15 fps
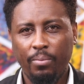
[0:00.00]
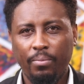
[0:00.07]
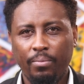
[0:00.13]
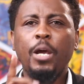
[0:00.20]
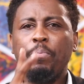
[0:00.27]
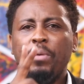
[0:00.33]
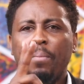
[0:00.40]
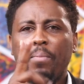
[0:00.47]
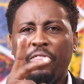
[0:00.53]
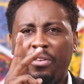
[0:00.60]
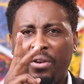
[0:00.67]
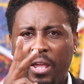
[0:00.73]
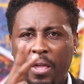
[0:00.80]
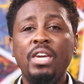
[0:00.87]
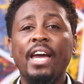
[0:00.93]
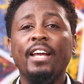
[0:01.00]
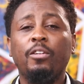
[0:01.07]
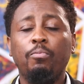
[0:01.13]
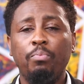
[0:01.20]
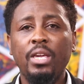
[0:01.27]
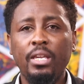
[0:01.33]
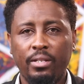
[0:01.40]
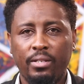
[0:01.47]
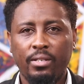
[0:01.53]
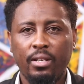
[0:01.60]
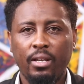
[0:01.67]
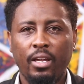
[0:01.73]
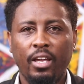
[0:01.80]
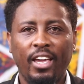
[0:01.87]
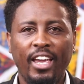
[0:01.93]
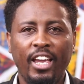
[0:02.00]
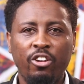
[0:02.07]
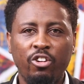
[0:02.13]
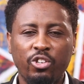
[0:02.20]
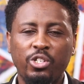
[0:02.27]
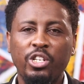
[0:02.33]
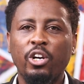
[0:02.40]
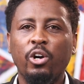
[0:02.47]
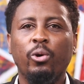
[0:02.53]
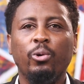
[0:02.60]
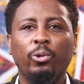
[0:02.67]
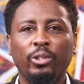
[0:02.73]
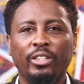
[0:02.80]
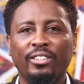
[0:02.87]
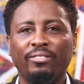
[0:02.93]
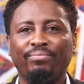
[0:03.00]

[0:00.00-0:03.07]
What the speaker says: Tip number 3, be at peace in your singlehood.